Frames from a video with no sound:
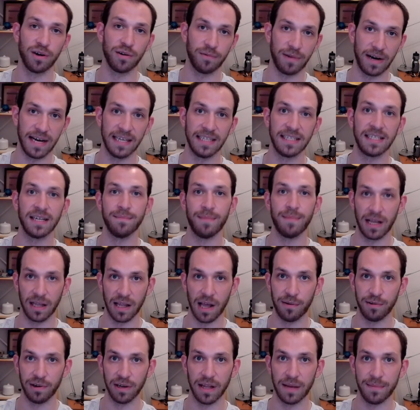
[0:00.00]
raise my
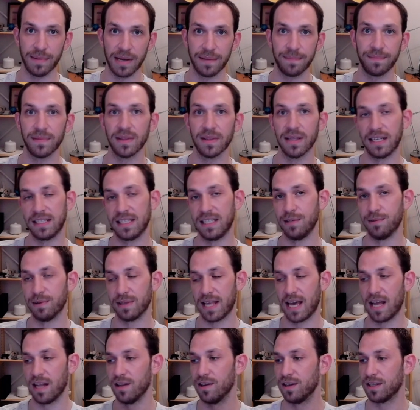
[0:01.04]
lower limit. Let's see what
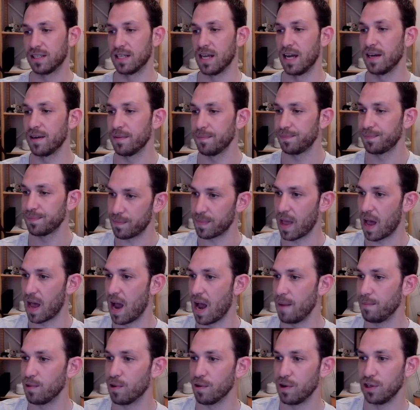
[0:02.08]
that looks like.
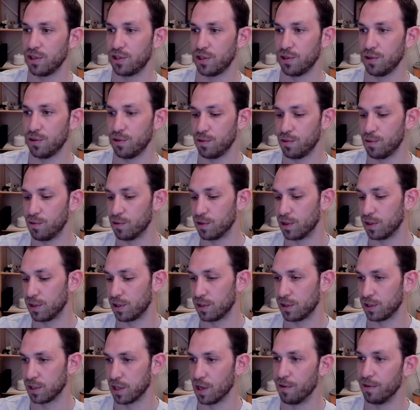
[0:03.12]
I'm going to
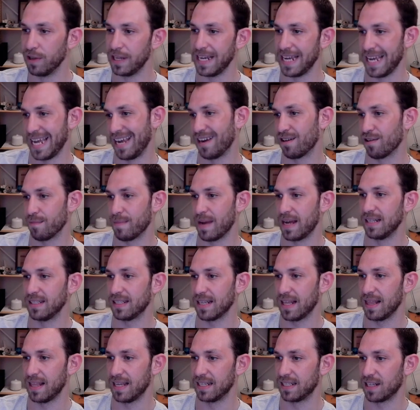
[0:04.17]
slowly increment
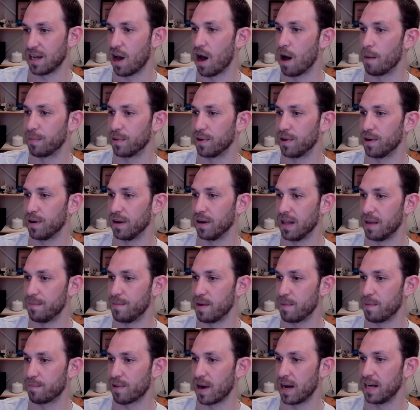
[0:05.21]
this upper
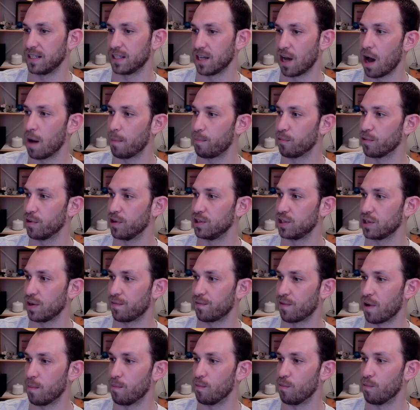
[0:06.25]
limit price upwards
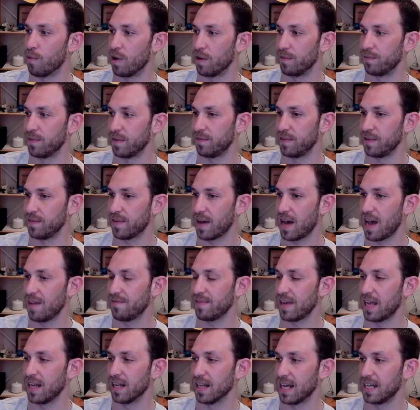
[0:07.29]
from 155
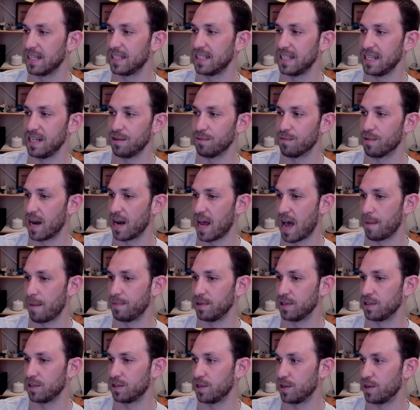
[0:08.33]
and let's see what
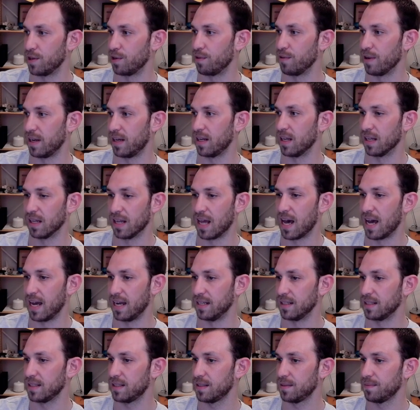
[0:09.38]
happens to the grid
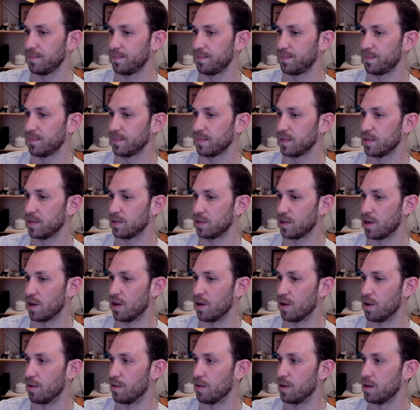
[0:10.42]
lines.
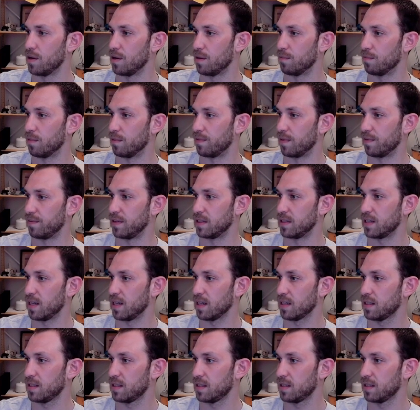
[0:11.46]
So
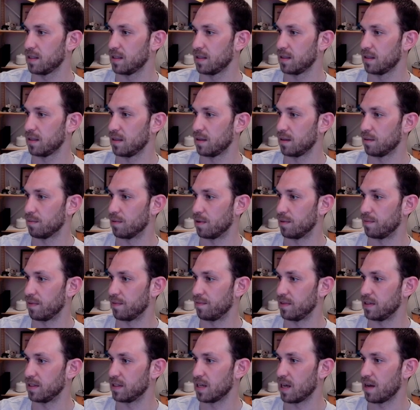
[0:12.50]
156,
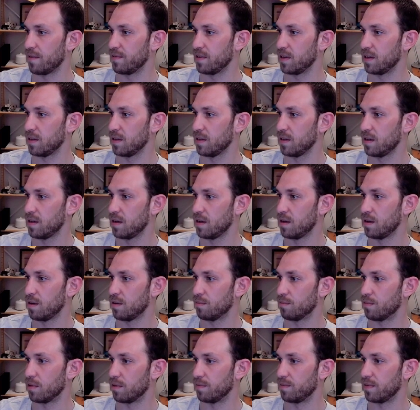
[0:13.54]
157,
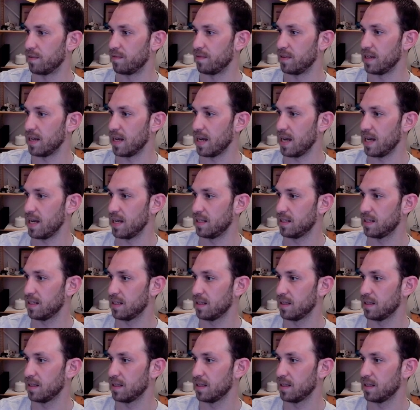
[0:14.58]
158,